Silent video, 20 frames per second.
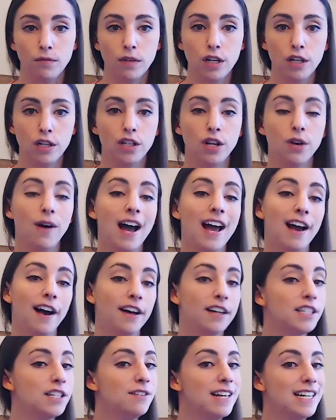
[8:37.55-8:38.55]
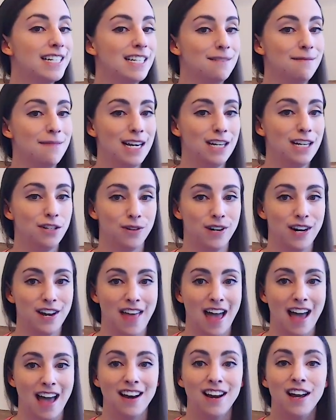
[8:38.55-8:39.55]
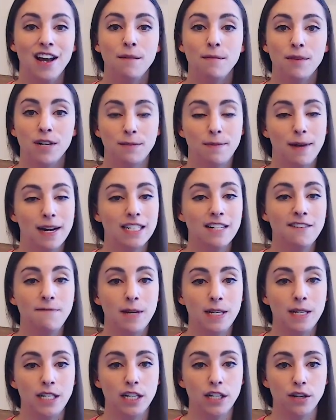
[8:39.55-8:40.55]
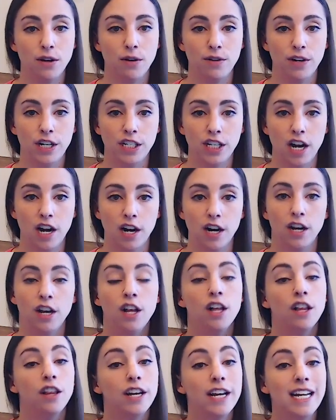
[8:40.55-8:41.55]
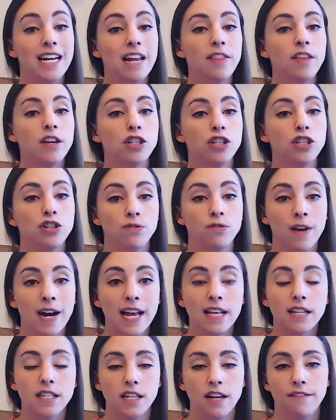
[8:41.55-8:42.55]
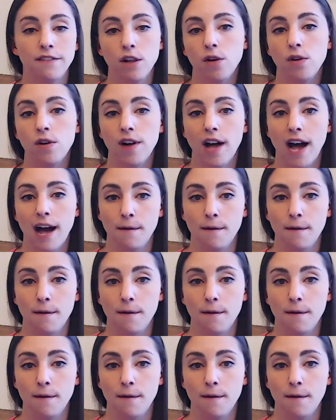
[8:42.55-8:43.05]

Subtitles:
So I also like to make sure that prospective business owners are looking at the strengths of local